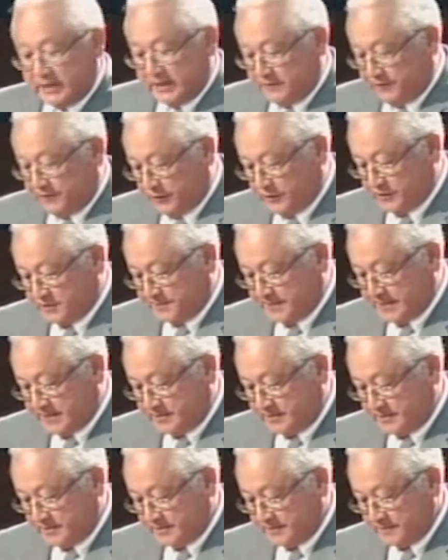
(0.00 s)
enforcement.
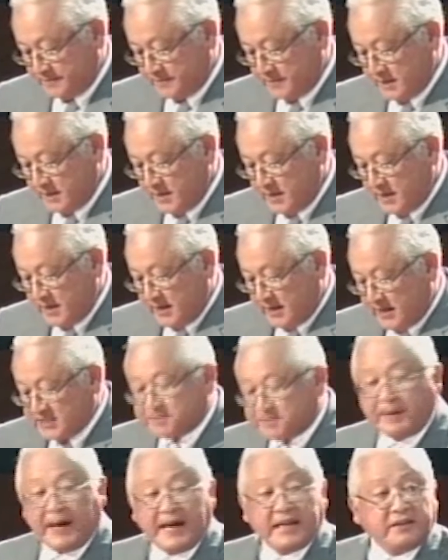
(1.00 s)
As
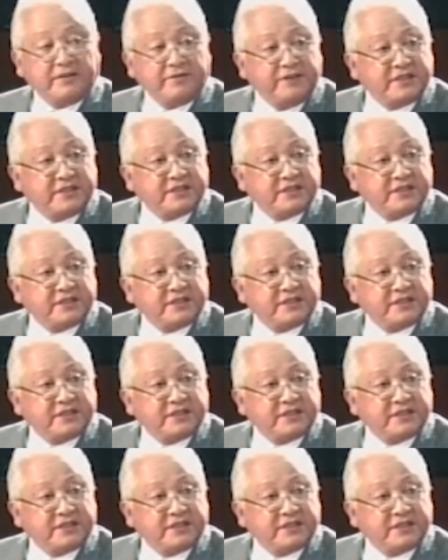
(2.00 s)
part of this